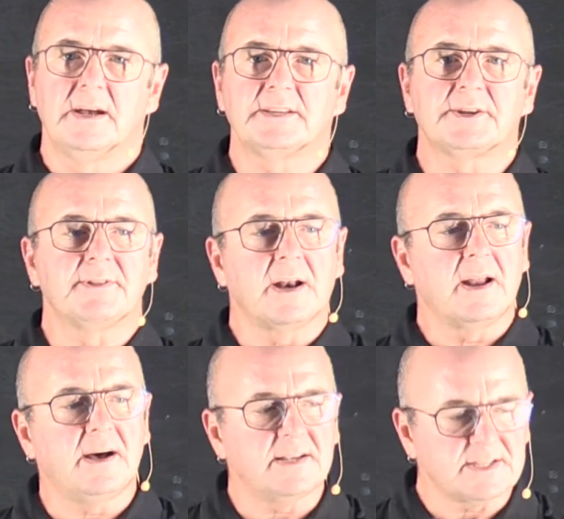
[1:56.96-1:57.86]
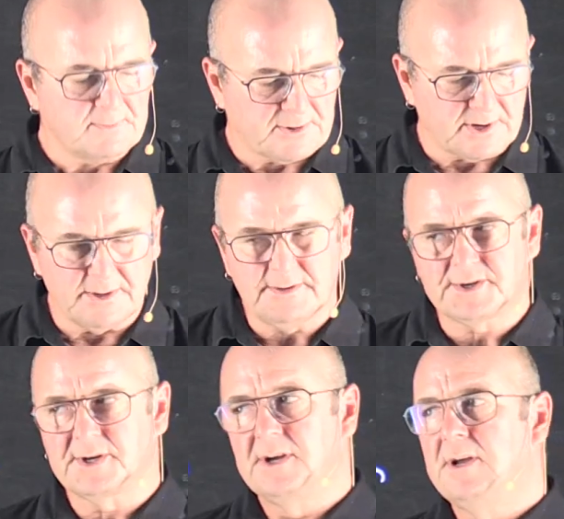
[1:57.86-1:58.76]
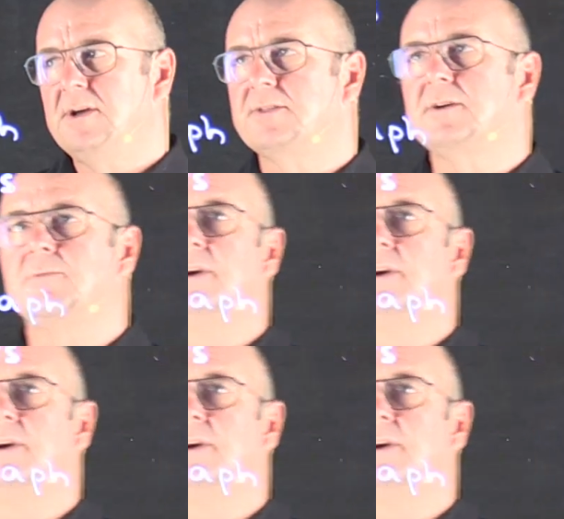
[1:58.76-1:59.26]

And so the last approach that